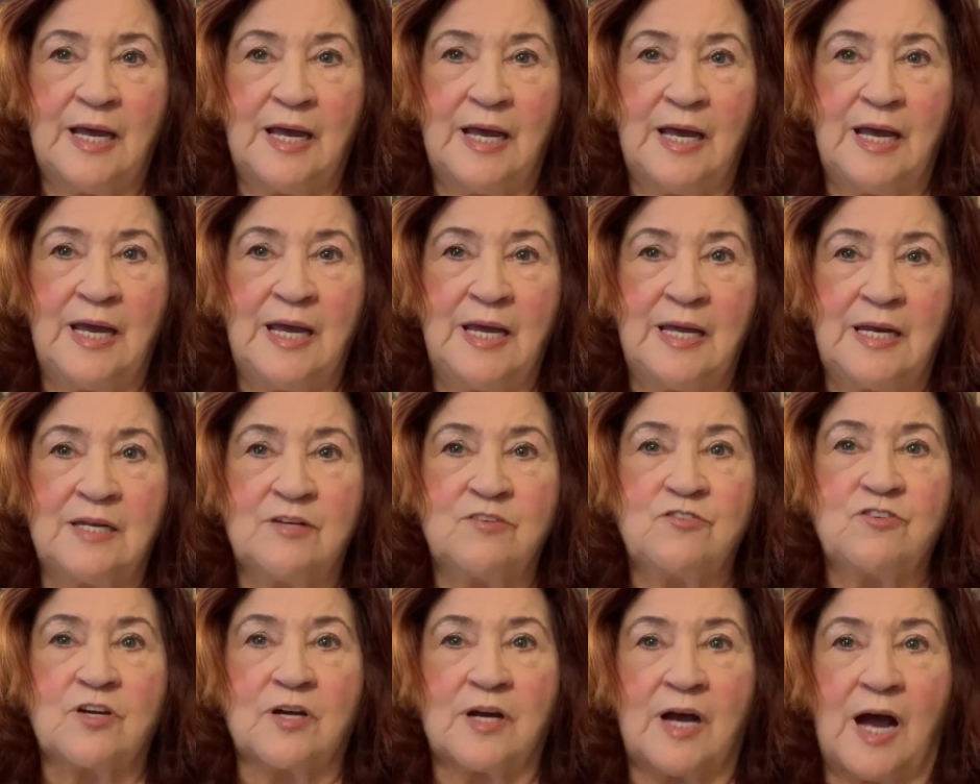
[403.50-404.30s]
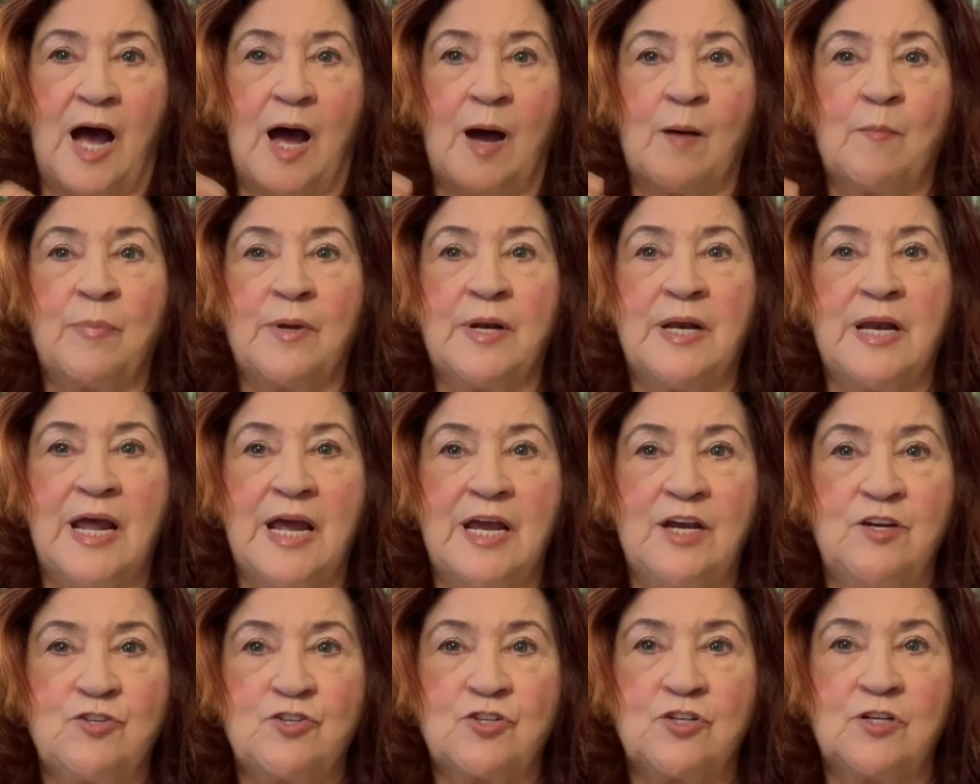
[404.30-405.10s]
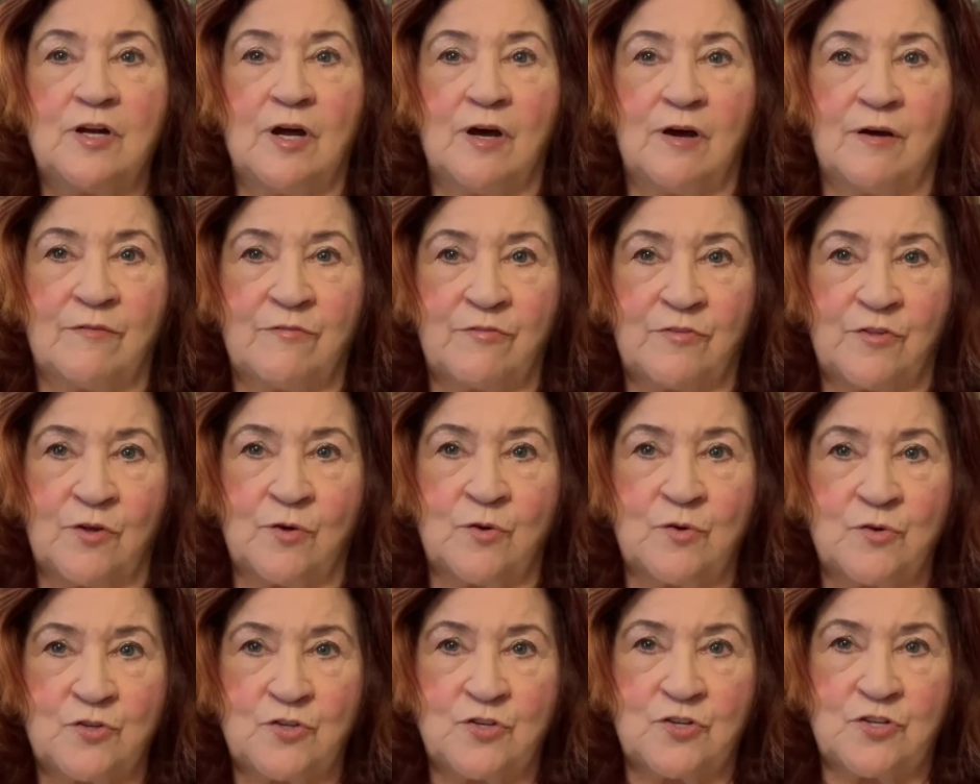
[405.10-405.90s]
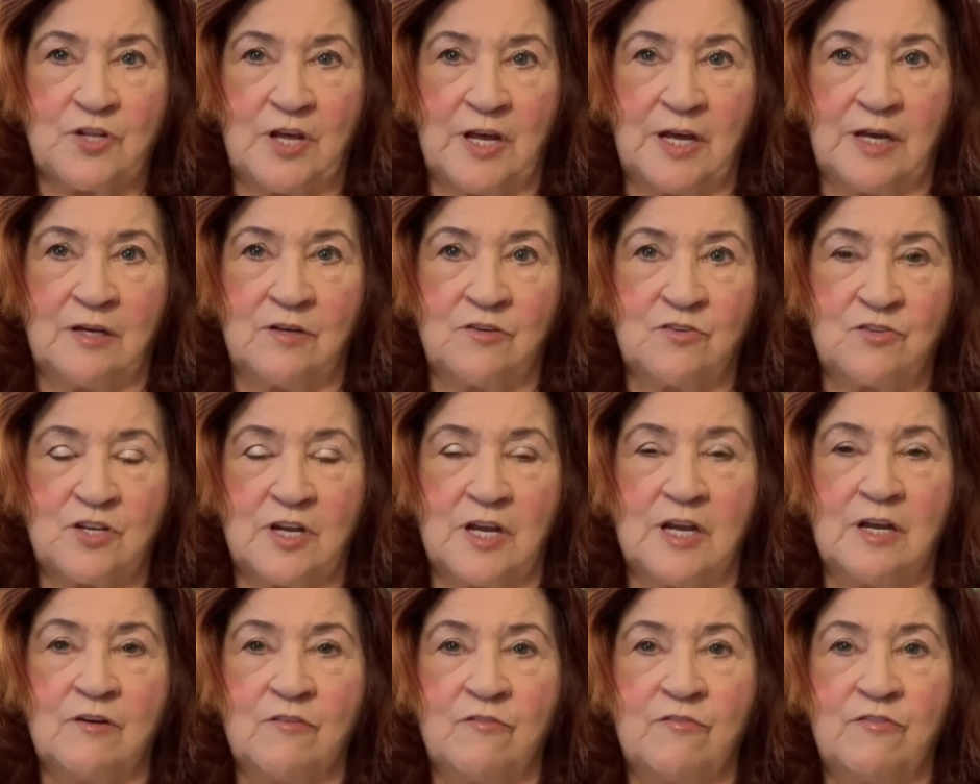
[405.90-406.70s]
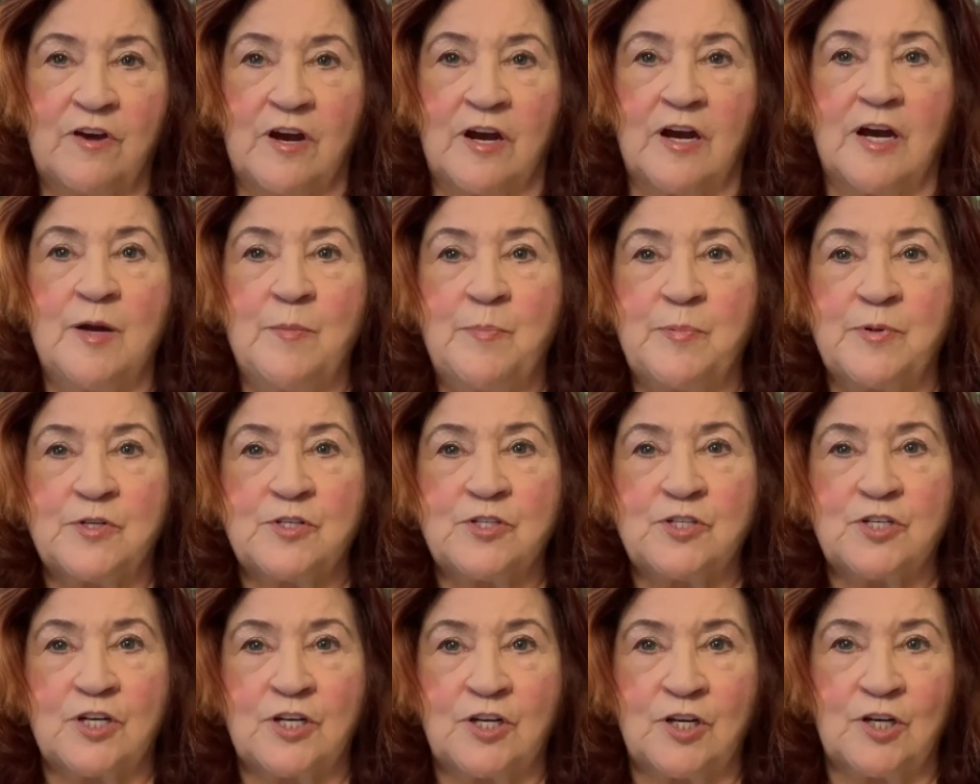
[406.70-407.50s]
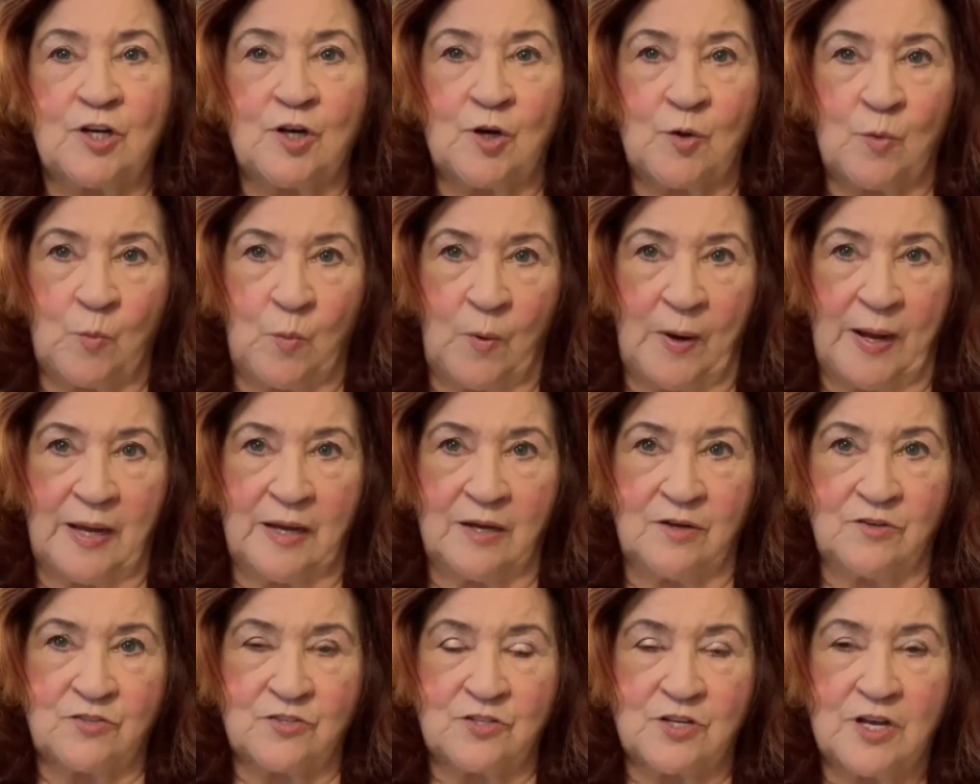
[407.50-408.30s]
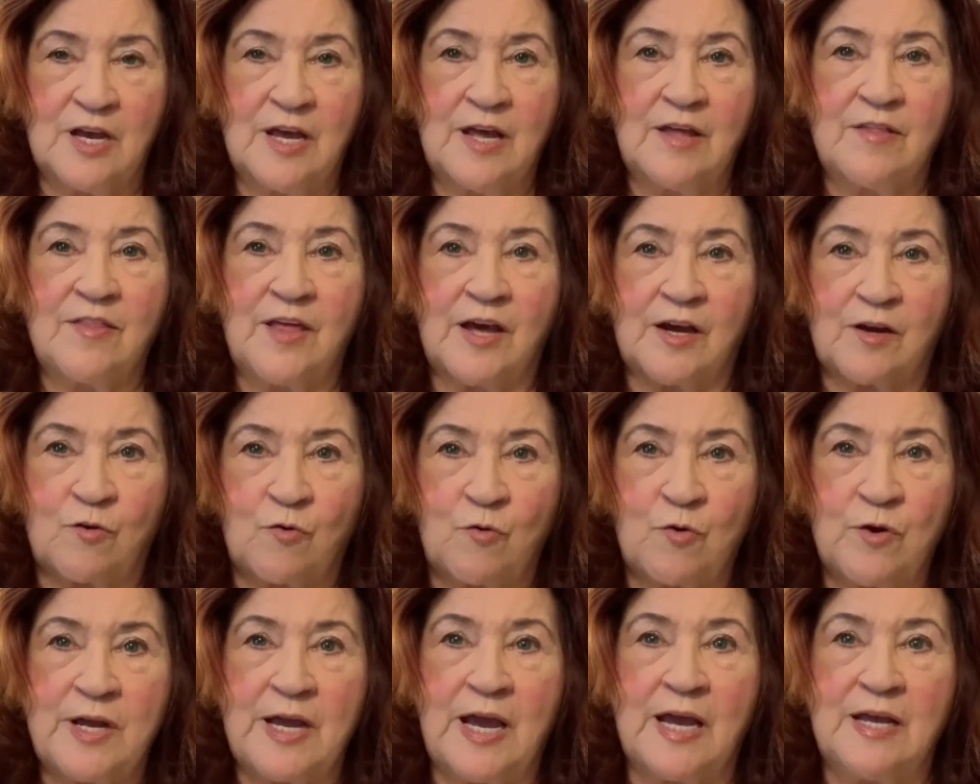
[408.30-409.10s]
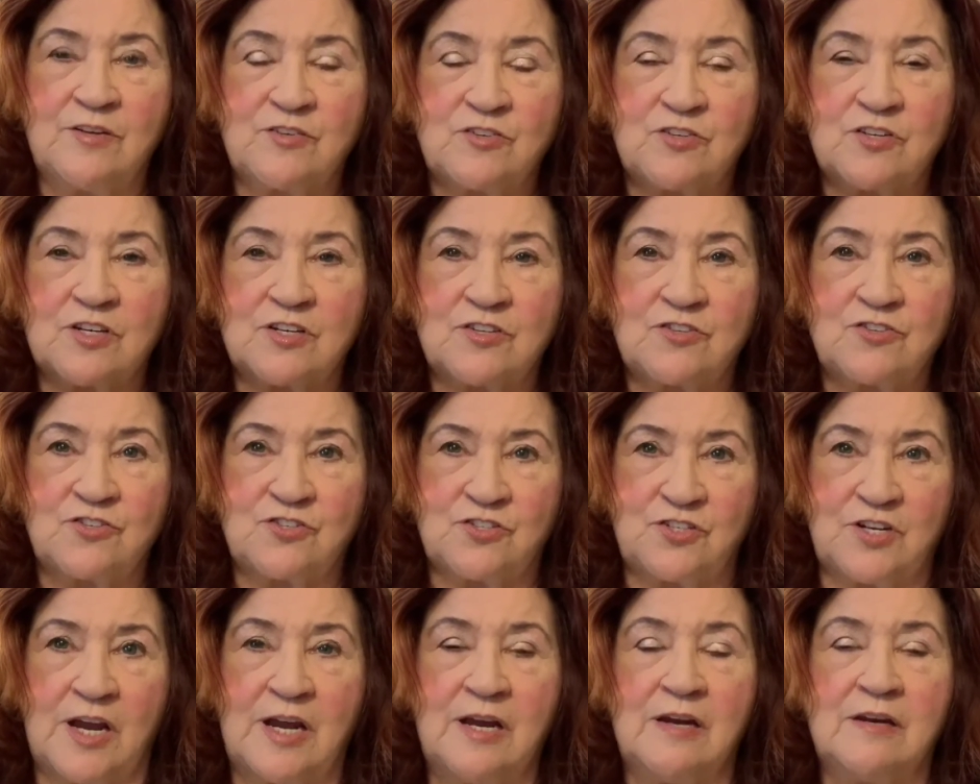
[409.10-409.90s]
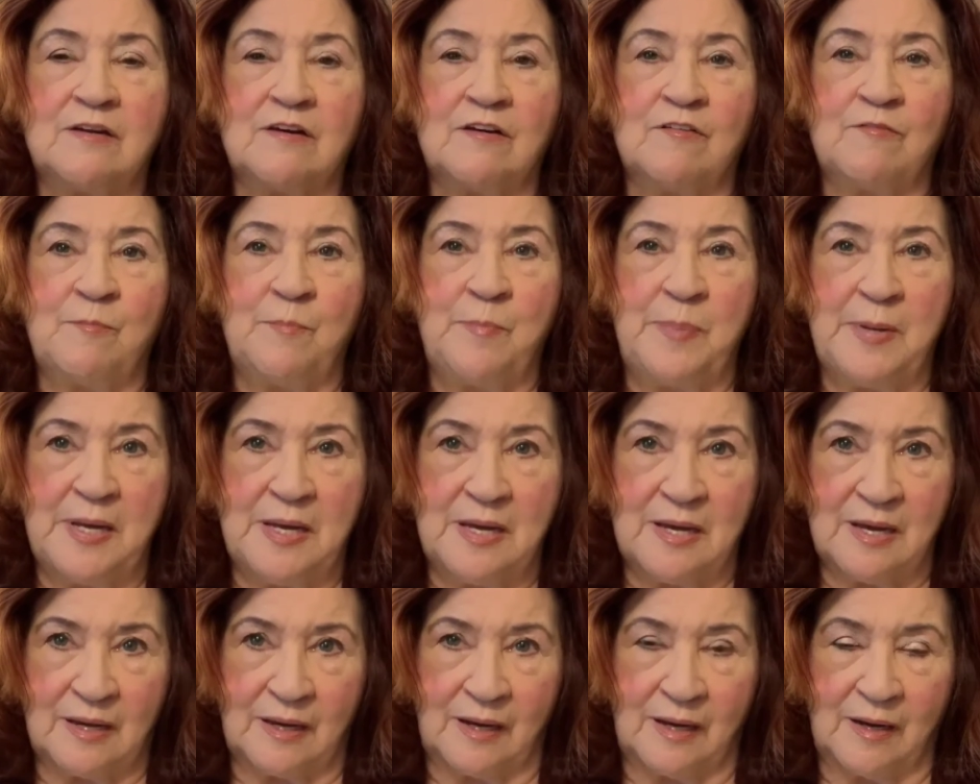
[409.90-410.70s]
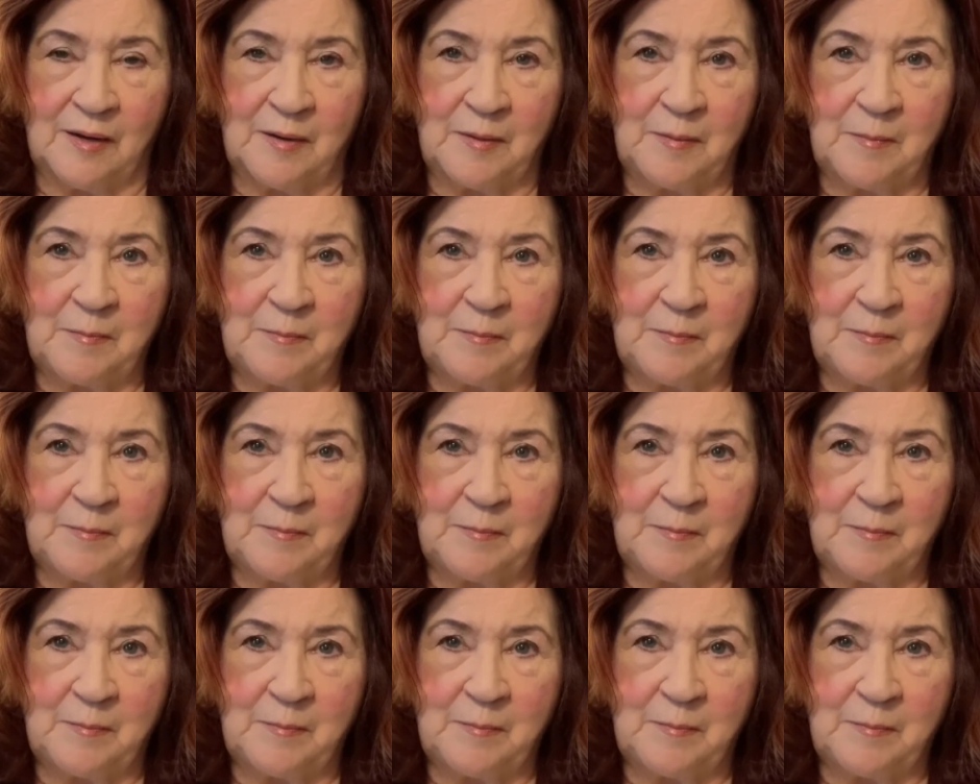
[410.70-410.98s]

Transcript: It is a combination of those things in very particular ways that creates a state of being.